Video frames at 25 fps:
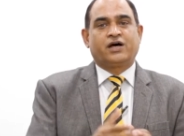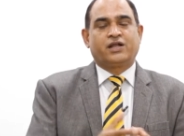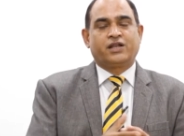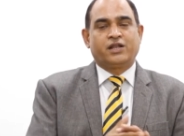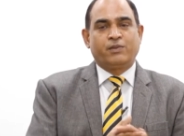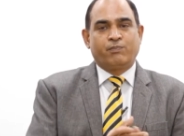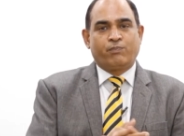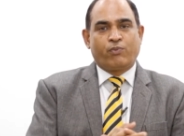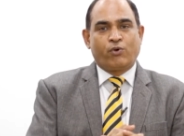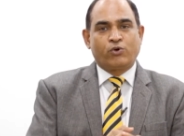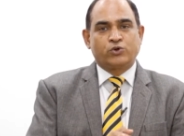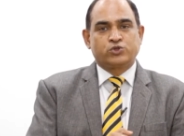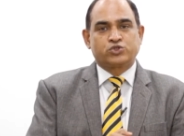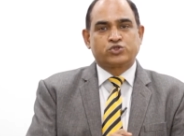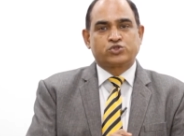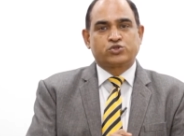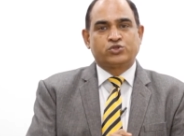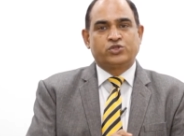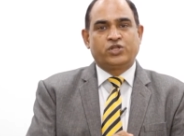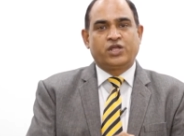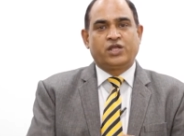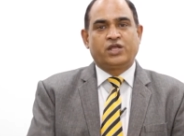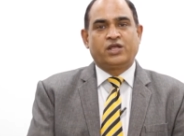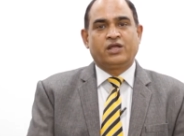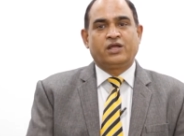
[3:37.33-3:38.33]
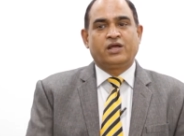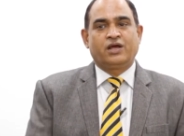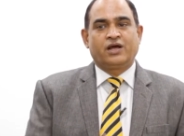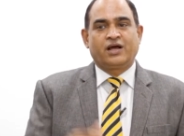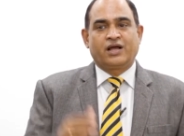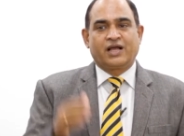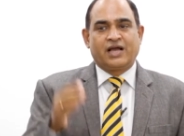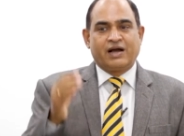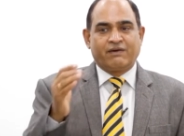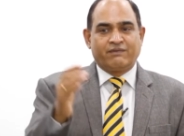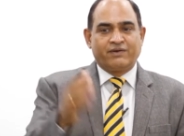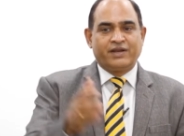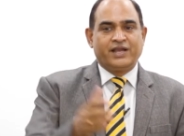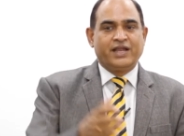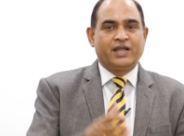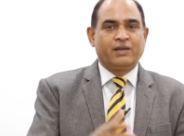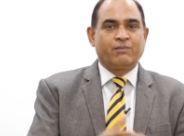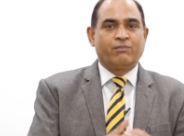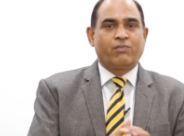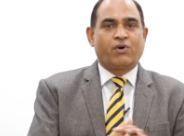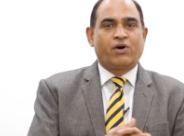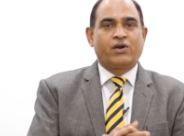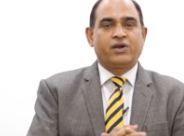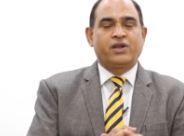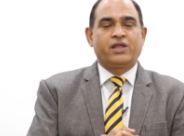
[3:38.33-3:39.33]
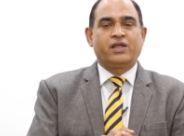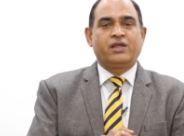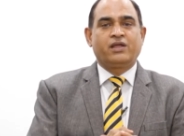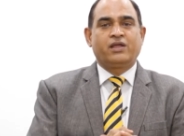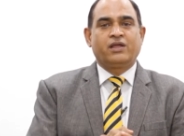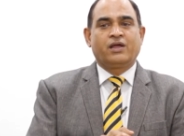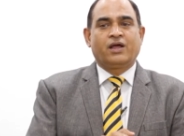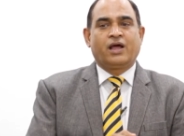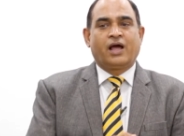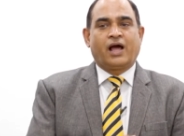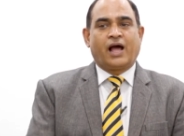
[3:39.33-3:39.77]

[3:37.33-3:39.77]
reports to the governing body,